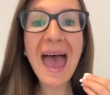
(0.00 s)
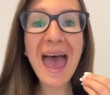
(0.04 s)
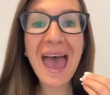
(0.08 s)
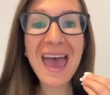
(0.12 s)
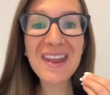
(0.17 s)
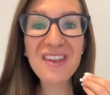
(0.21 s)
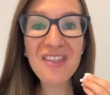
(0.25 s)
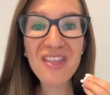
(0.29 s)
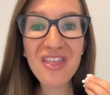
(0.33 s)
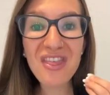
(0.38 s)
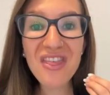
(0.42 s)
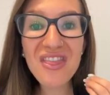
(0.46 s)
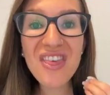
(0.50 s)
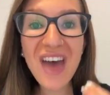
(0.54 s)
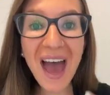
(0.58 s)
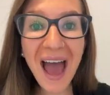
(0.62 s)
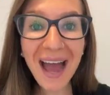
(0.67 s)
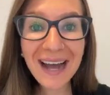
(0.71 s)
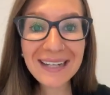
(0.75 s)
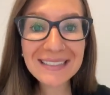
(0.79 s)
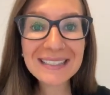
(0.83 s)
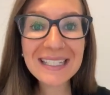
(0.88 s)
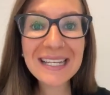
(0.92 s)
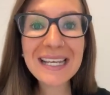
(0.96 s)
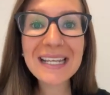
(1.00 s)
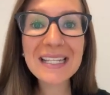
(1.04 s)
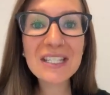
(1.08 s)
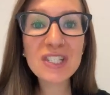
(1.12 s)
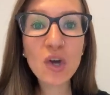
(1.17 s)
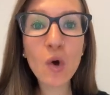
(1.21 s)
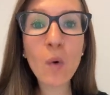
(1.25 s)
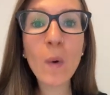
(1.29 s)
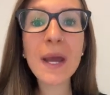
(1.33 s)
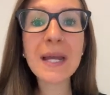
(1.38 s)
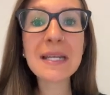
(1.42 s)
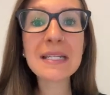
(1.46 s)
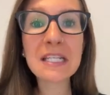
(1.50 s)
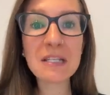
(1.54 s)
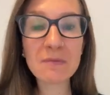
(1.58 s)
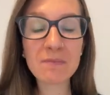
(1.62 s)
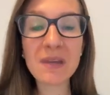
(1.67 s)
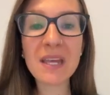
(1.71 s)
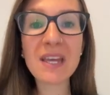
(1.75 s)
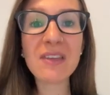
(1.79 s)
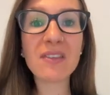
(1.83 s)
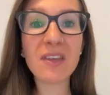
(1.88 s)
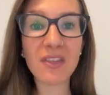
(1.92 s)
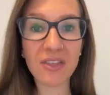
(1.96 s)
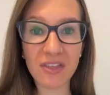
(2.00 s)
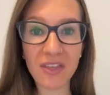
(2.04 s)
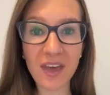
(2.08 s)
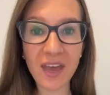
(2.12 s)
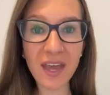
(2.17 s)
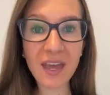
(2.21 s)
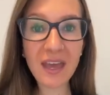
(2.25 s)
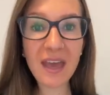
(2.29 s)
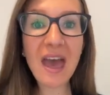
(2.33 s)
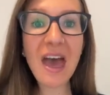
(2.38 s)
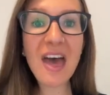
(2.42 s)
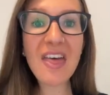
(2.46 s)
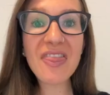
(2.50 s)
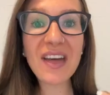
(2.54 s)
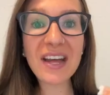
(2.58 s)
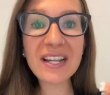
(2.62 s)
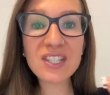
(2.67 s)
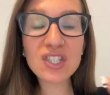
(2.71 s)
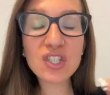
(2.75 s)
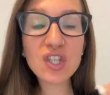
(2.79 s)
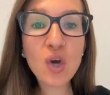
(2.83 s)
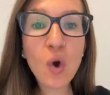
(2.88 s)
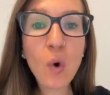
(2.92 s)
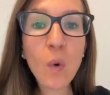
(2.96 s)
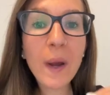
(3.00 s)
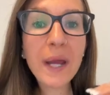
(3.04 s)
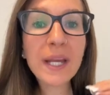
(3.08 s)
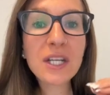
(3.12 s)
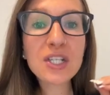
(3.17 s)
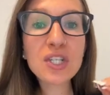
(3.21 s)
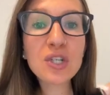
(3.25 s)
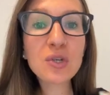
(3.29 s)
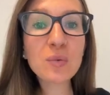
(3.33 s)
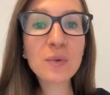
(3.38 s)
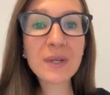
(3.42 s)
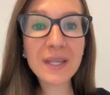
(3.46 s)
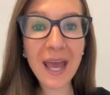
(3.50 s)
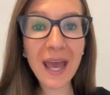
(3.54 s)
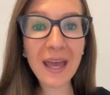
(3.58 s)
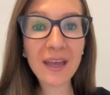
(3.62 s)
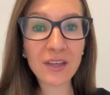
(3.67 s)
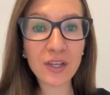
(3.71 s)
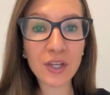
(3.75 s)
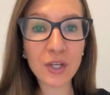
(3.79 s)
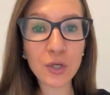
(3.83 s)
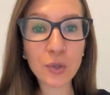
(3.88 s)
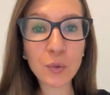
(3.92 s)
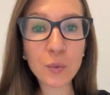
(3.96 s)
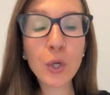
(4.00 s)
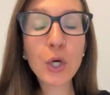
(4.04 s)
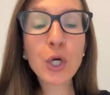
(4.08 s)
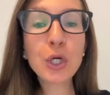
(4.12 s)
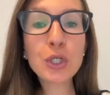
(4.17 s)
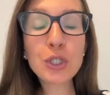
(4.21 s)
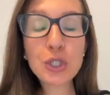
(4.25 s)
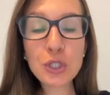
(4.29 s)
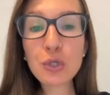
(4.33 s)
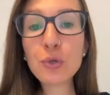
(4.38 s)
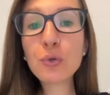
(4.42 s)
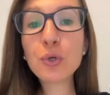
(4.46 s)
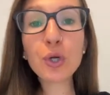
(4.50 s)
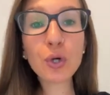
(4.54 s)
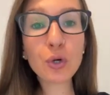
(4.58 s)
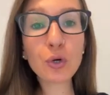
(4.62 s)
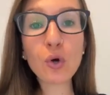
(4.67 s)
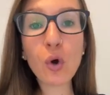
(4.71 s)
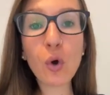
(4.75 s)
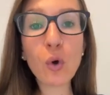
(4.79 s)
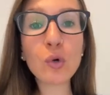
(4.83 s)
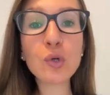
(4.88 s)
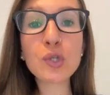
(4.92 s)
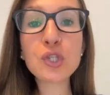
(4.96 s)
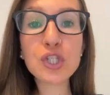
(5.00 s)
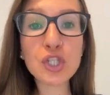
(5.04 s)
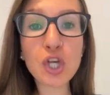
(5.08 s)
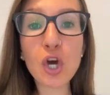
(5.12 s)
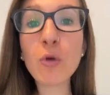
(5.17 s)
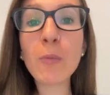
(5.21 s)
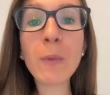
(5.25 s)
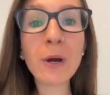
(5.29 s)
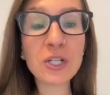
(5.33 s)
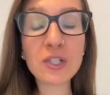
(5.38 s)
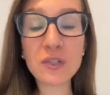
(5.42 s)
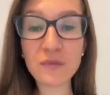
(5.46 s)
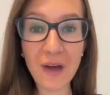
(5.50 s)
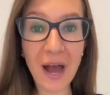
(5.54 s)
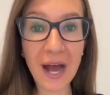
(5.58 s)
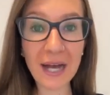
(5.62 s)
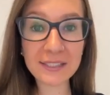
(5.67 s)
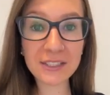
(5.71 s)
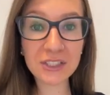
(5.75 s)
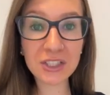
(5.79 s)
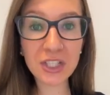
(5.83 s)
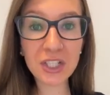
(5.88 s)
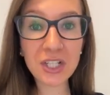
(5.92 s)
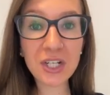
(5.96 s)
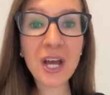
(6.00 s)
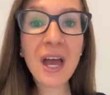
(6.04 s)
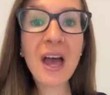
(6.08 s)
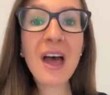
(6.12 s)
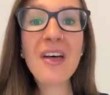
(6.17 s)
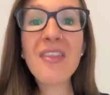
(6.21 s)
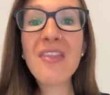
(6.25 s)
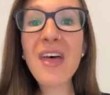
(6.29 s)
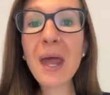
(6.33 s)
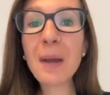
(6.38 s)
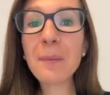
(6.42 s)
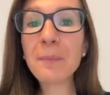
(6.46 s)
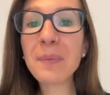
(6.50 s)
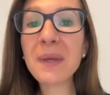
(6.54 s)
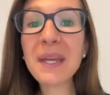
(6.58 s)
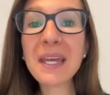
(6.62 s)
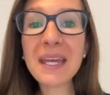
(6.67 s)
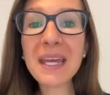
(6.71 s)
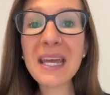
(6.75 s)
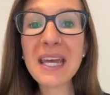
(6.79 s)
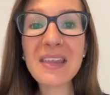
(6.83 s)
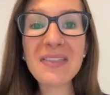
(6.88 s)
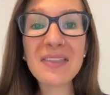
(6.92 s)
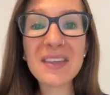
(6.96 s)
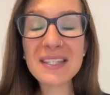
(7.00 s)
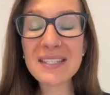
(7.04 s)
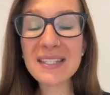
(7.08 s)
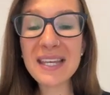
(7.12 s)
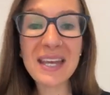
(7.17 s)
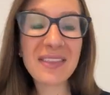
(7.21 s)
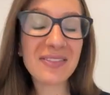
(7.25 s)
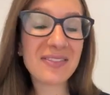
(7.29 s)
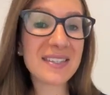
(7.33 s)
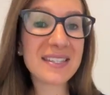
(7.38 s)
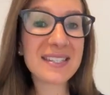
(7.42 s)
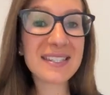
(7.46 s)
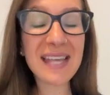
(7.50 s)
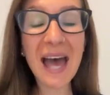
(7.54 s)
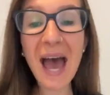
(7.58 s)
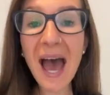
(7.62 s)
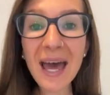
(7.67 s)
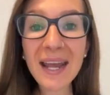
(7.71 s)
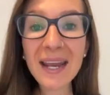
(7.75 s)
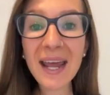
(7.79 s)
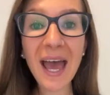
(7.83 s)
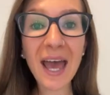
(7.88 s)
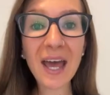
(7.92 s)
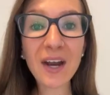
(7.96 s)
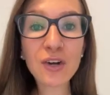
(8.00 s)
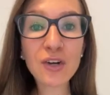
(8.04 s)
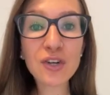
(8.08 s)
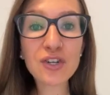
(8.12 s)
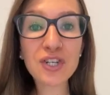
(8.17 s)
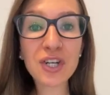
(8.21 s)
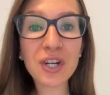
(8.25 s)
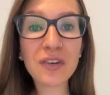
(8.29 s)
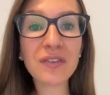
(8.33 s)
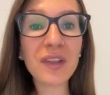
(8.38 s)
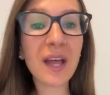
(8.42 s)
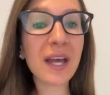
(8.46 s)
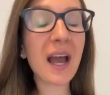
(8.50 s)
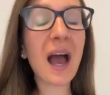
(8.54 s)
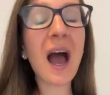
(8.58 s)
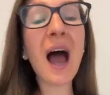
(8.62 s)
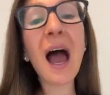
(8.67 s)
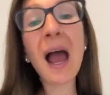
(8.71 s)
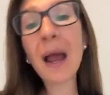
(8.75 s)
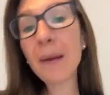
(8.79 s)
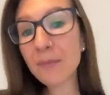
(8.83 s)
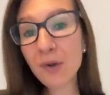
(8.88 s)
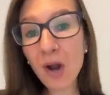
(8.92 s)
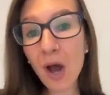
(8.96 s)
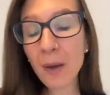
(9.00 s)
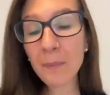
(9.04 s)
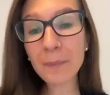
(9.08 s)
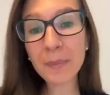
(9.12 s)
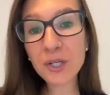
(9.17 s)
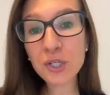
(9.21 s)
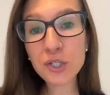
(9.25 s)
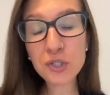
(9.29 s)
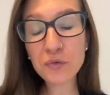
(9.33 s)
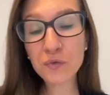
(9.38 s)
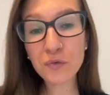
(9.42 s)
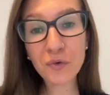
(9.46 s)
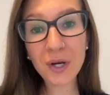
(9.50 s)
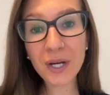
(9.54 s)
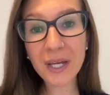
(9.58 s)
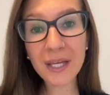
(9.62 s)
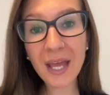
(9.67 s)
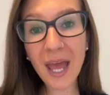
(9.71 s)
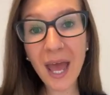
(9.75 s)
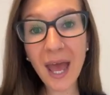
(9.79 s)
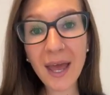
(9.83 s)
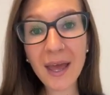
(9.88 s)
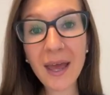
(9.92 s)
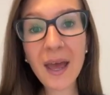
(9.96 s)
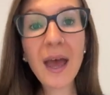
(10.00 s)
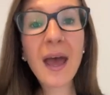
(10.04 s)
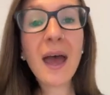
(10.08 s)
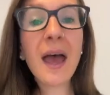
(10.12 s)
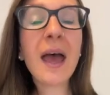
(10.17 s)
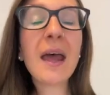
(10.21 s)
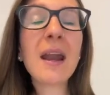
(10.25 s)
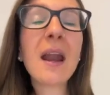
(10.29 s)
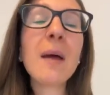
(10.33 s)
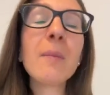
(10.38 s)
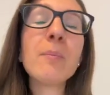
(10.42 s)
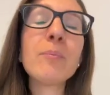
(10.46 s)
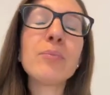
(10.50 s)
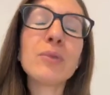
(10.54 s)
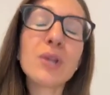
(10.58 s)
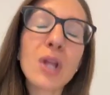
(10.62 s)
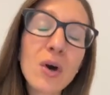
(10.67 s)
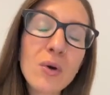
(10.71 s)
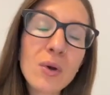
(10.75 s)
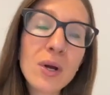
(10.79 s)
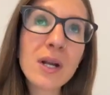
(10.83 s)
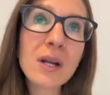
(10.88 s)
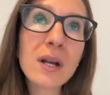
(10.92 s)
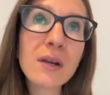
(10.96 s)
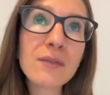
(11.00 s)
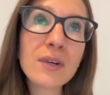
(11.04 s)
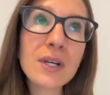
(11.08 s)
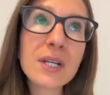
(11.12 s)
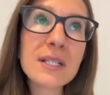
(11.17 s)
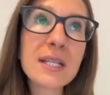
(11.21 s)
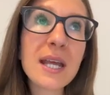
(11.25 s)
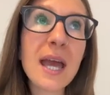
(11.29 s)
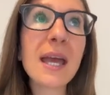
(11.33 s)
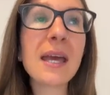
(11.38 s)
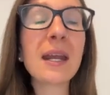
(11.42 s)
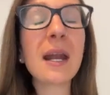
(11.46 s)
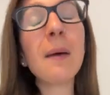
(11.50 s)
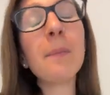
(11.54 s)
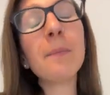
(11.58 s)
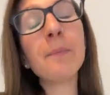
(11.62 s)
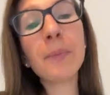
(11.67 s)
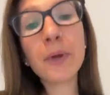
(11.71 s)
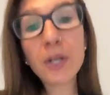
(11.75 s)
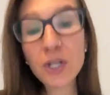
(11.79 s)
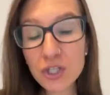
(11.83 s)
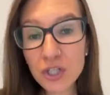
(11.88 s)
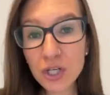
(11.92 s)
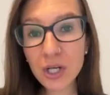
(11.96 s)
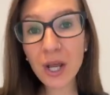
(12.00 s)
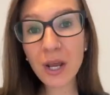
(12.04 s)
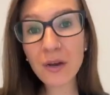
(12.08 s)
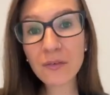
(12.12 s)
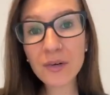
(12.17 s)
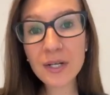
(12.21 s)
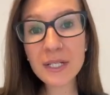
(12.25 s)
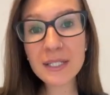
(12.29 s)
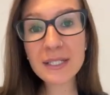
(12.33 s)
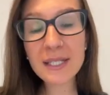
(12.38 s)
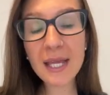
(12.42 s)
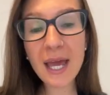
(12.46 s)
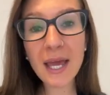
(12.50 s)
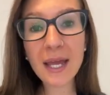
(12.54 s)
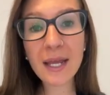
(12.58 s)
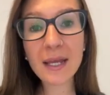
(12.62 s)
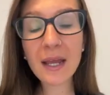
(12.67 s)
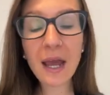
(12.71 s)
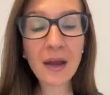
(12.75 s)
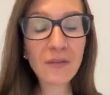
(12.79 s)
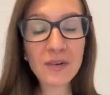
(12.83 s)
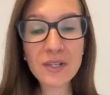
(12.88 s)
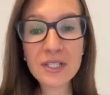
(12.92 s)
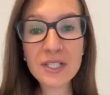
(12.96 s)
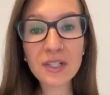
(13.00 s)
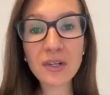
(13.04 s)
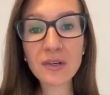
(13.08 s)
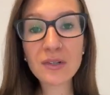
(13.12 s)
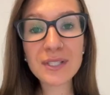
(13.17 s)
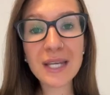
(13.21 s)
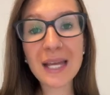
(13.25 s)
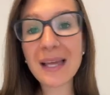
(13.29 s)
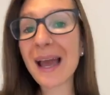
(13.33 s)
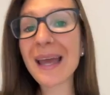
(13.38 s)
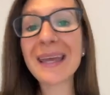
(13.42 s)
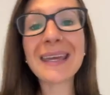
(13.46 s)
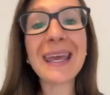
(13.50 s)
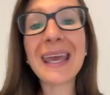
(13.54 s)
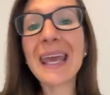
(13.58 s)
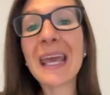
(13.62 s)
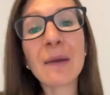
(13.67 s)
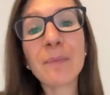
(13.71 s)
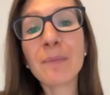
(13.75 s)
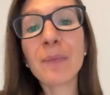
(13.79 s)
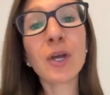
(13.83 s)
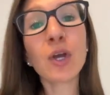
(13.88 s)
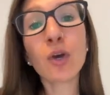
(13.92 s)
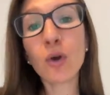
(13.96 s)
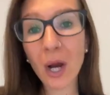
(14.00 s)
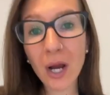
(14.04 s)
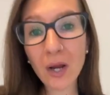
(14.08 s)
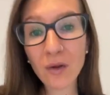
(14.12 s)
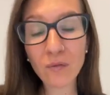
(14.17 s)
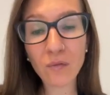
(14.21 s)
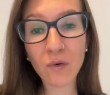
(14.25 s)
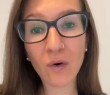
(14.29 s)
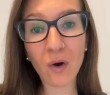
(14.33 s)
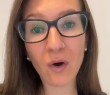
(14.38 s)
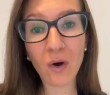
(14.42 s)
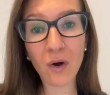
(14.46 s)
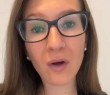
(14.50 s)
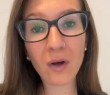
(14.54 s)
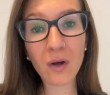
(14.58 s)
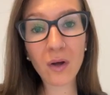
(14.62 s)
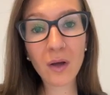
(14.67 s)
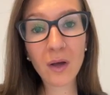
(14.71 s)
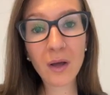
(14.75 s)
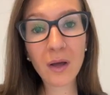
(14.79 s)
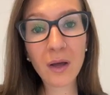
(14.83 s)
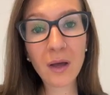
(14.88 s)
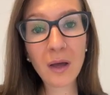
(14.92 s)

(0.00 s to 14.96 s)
And that is going to be the thing that's going to get you to your goal so much faster than being in this sad energy of I'm not binge free yet, and I'm bloated every day, and I'm binging every single day. I can't be grateful.